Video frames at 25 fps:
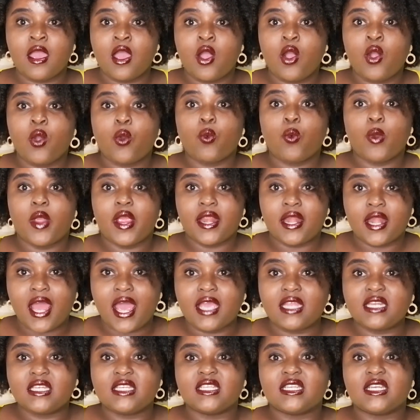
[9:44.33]
when
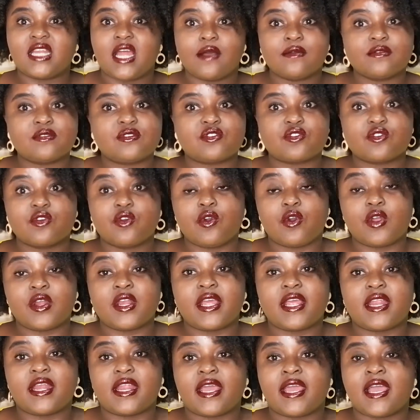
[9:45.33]
I denounced God
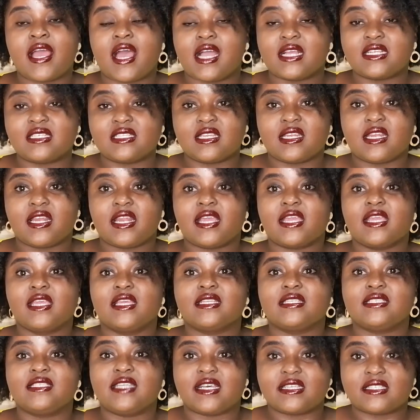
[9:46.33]
and I acted like he
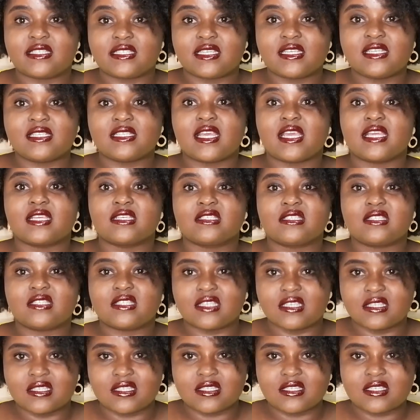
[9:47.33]
doesn't
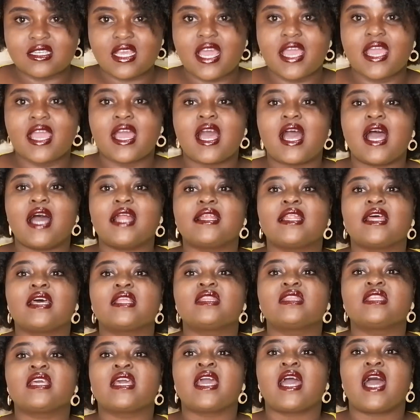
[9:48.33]
exist, I had
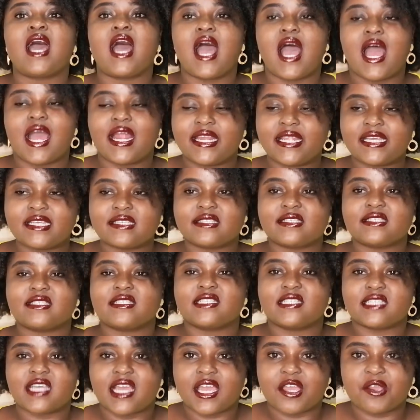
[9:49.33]
the hardest
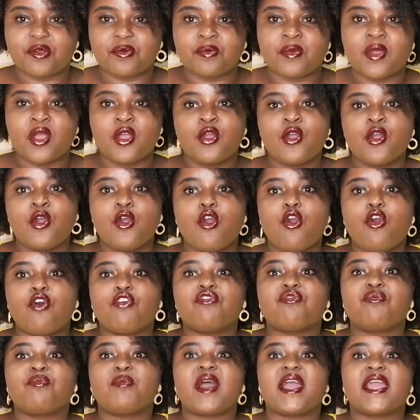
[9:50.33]
time
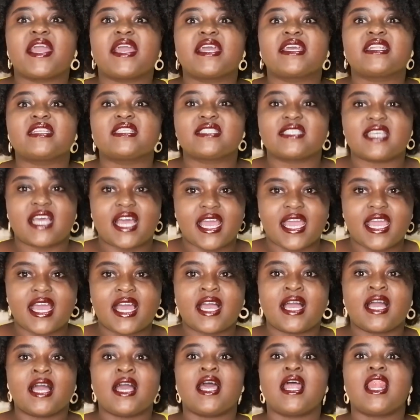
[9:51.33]
of my
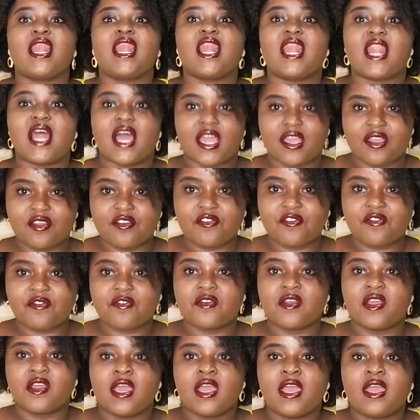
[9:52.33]
entire life.
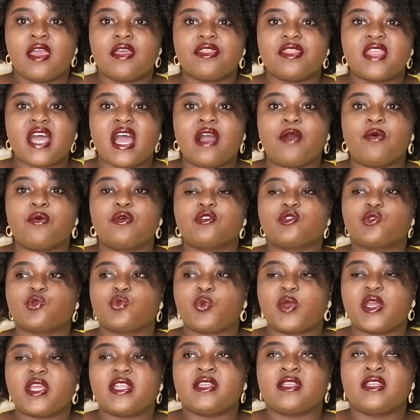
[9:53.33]
that was
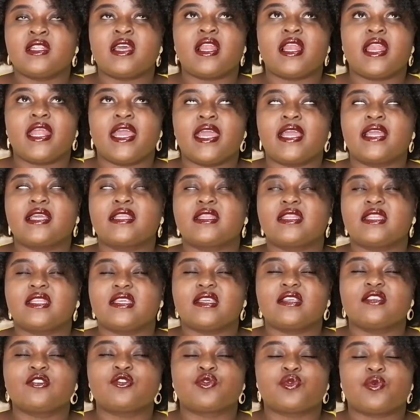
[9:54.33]
when like
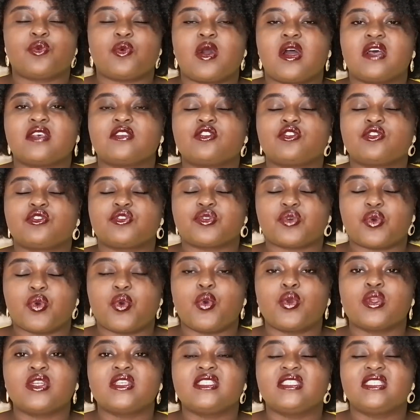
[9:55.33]
things were
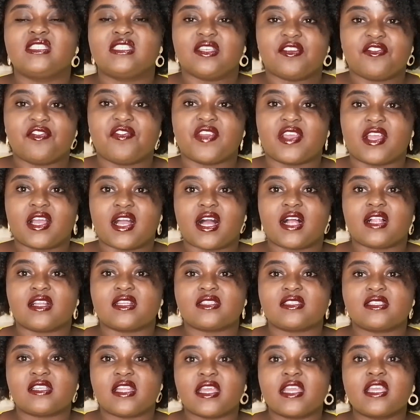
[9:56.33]
so difficult.
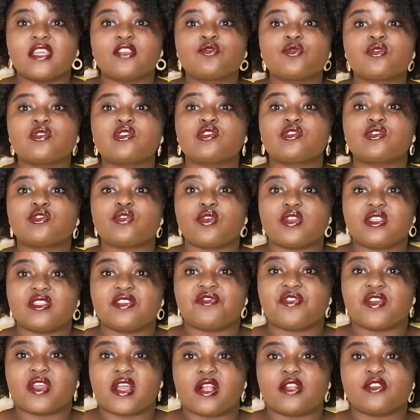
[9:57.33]
Like it was so
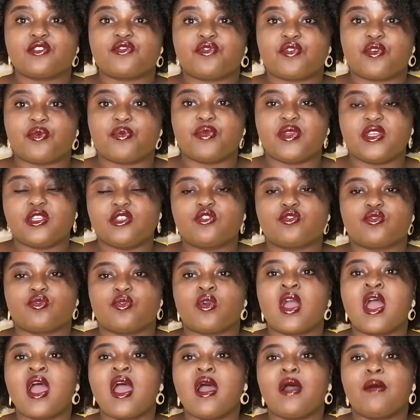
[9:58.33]
difficult for me to
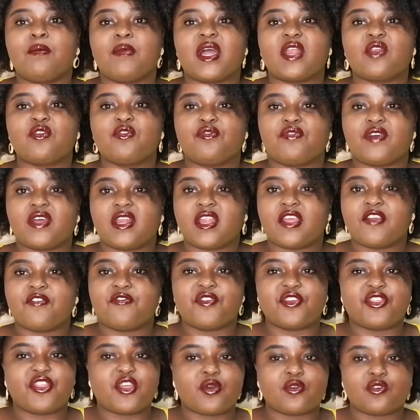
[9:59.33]
maneuver life
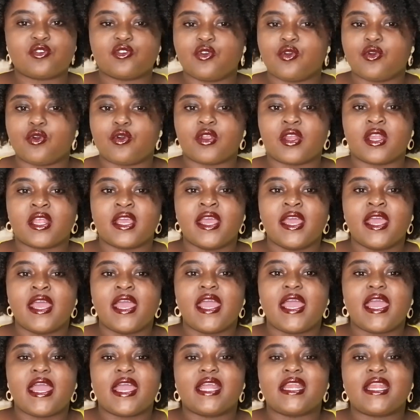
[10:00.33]
without God,
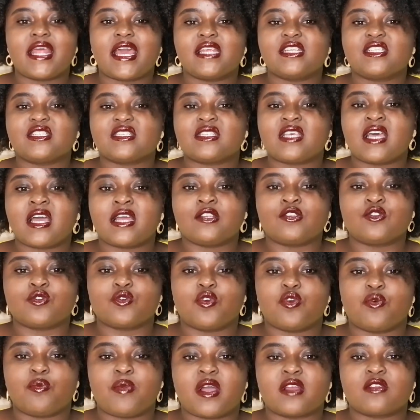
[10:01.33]
and I just had to
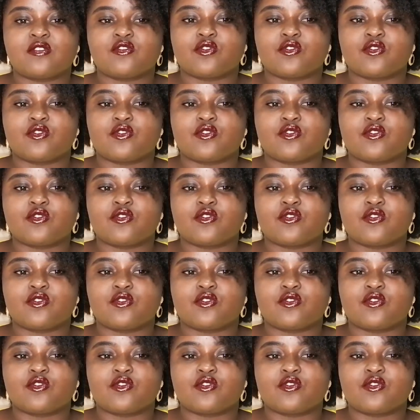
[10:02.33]
go back to